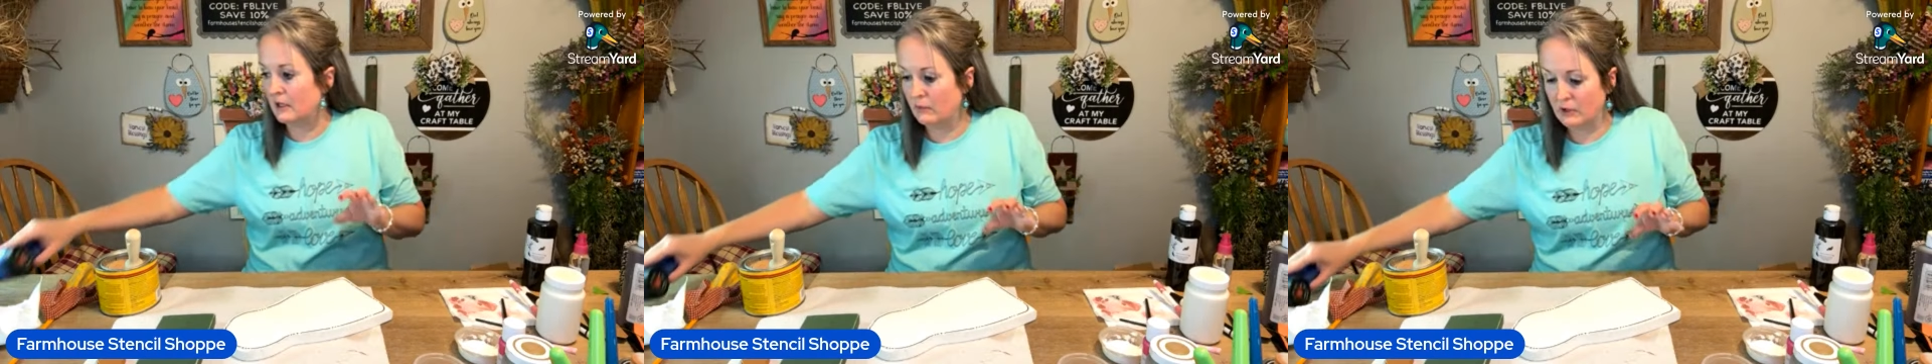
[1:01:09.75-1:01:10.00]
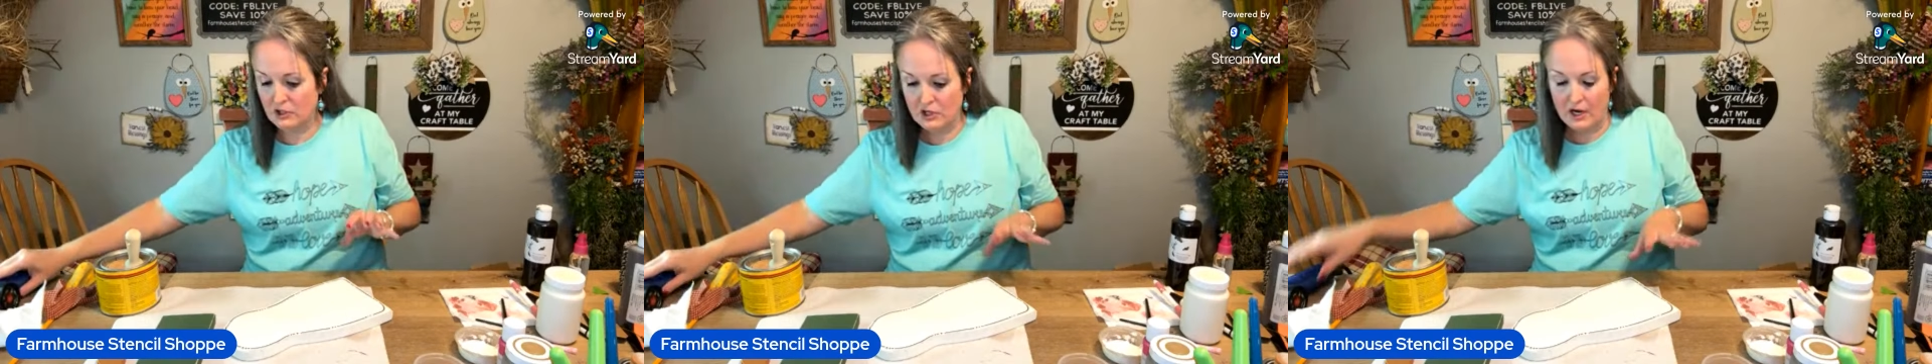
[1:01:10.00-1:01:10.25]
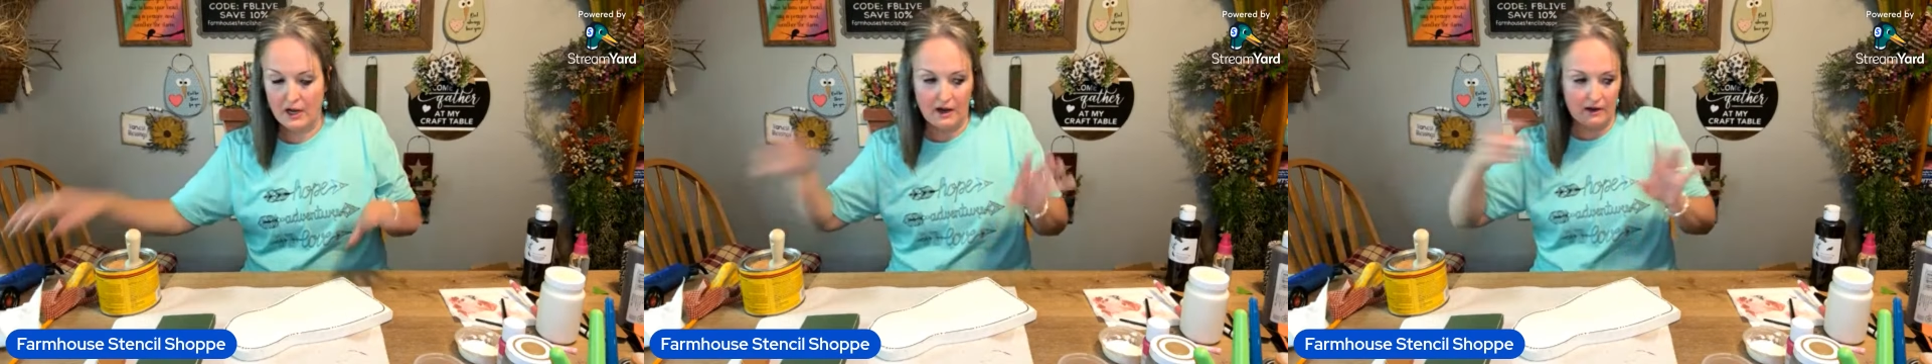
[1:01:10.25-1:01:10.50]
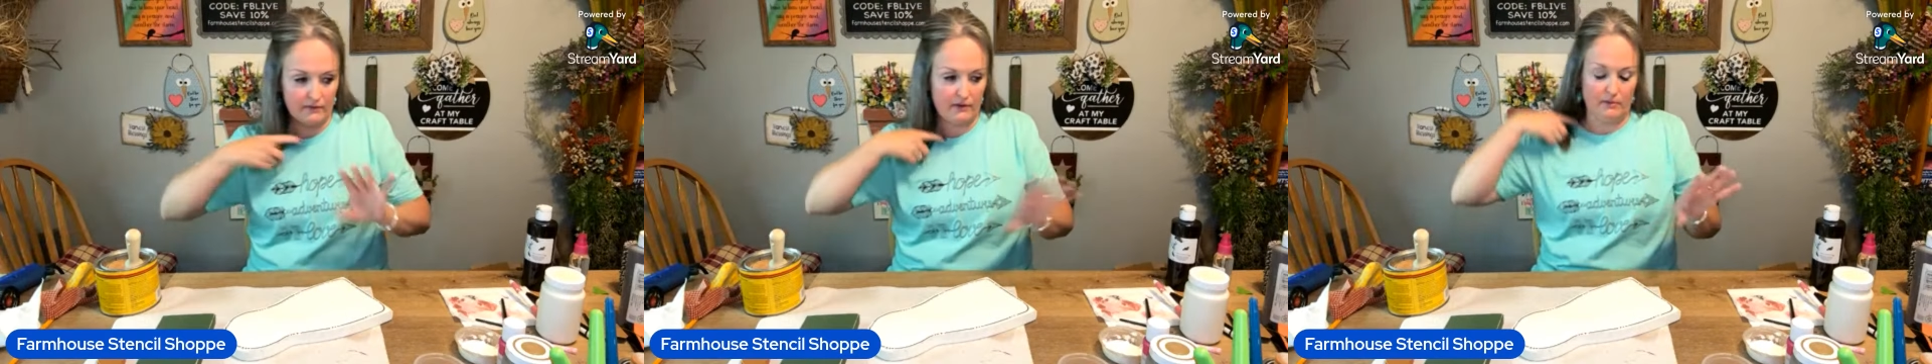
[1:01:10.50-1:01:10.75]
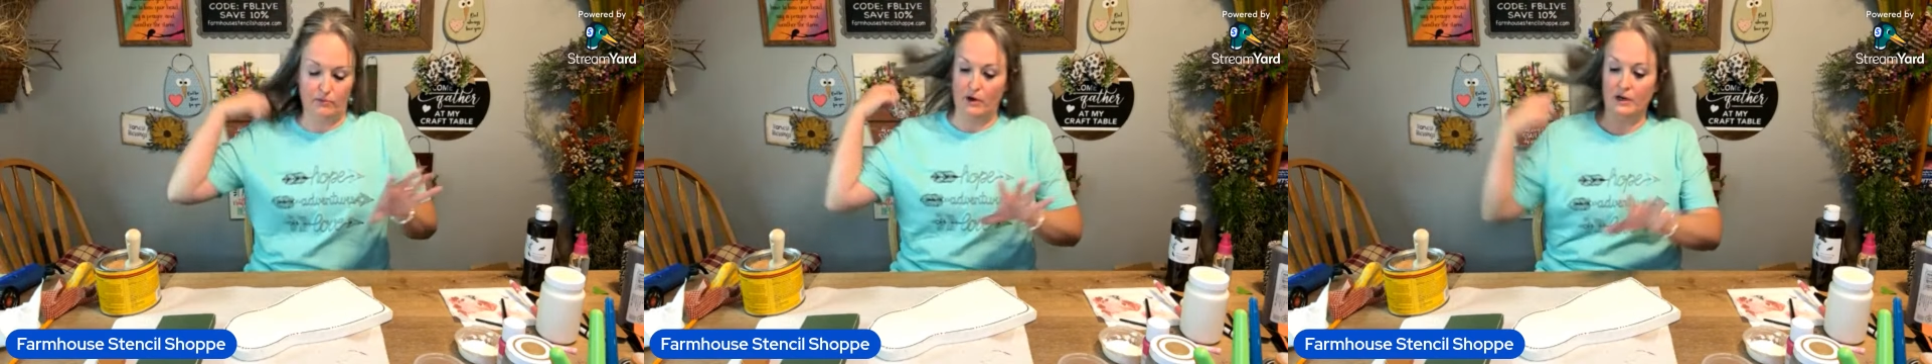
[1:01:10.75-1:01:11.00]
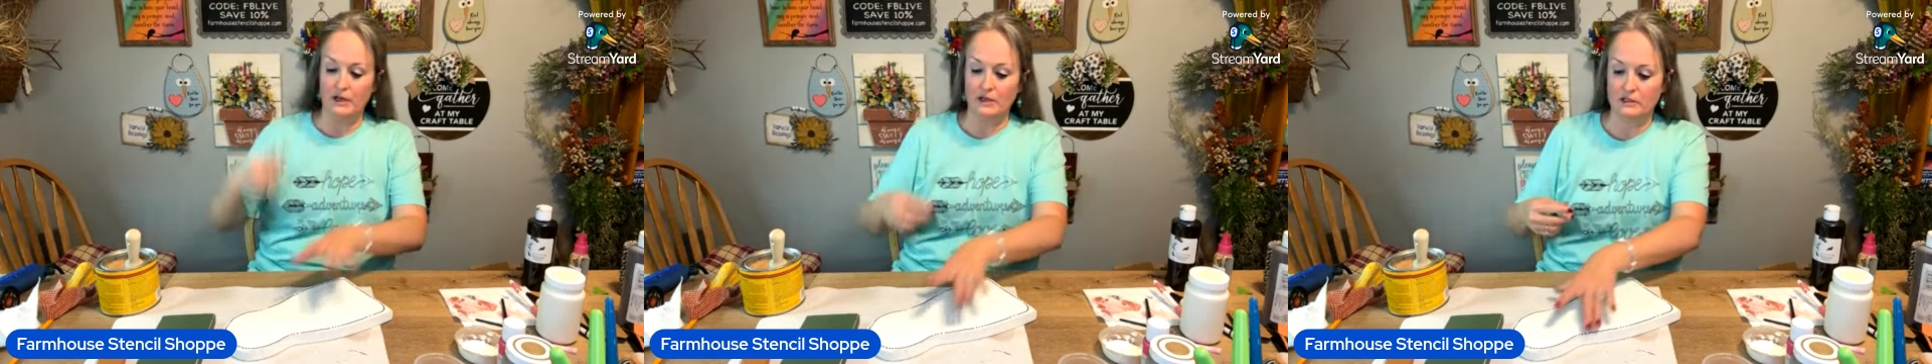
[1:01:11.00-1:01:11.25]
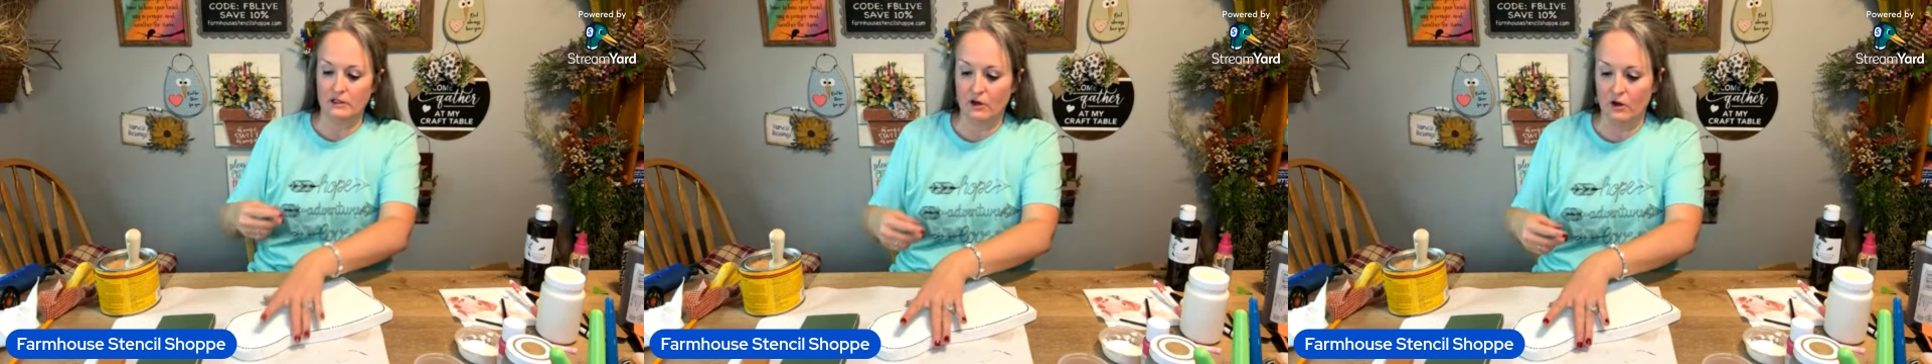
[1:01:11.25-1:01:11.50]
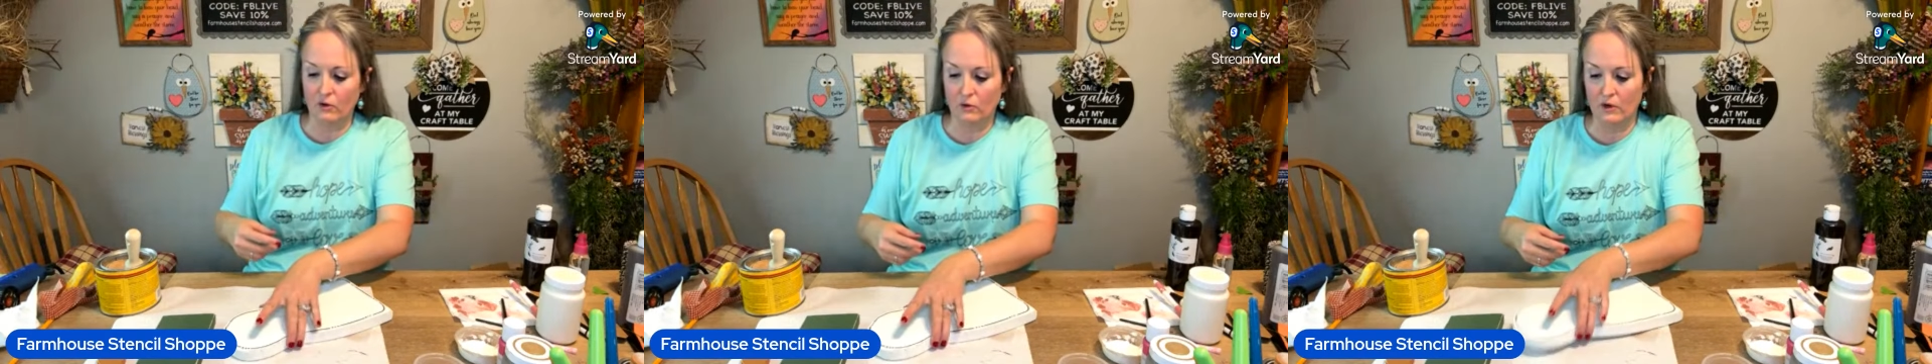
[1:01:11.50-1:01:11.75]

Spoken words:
which I have ready to go.